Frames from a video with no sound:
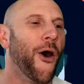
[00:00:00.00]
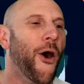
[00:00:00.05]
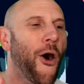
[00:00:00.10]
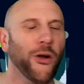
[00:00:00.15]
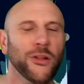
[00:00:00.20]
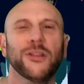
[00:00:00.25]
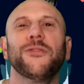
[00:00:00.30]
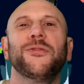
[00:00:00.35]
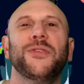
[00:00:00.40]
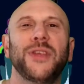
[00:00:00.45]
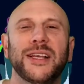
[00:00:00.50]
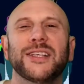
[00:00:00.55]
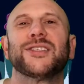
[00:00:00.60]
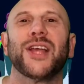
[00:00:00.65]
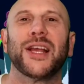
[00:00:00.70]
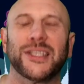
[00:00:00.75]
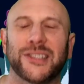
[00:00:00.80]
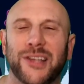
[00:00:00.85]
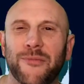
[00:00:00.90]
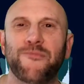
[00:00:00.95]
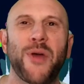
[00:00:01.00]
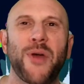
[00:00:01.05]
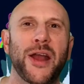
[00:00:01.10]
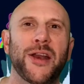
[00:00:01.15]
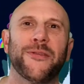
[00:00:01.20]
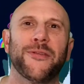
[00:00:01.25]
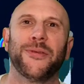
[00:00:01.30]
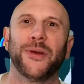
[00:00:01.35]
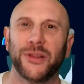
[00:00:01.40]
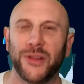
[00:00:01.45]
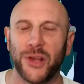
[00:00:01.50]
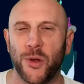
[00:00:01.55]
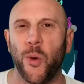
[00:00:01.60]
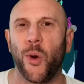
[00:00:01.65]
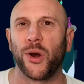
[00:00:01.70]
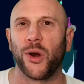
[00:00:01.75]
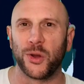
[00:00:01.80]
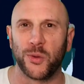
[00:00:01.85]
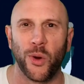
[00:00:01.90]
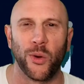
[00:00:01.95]
all of these things have benefited the
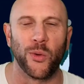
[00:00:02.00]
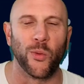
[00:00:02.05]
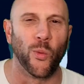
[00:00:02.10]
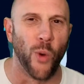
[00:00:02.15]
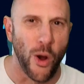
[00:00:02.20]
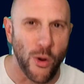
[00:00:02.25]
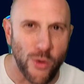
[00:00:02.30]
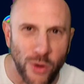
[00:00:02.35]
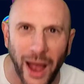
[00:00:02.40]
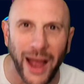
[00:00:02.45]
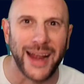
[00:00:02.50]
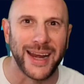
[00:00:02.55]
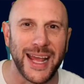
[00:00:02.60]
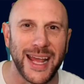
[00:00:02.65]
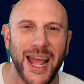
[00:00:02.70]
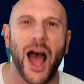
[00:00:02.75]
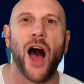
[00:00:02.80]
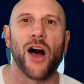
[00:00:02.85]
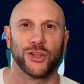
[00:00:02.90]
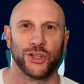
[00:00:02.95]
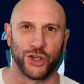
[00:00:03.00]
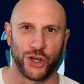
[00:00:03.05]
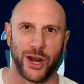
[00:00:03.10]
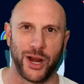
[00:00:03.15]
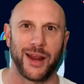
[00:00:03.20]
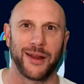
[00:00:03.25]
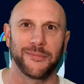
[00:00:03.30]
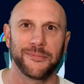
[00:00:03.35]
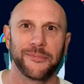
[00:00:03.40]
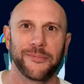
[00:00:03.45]
quote-unquote woke ideology.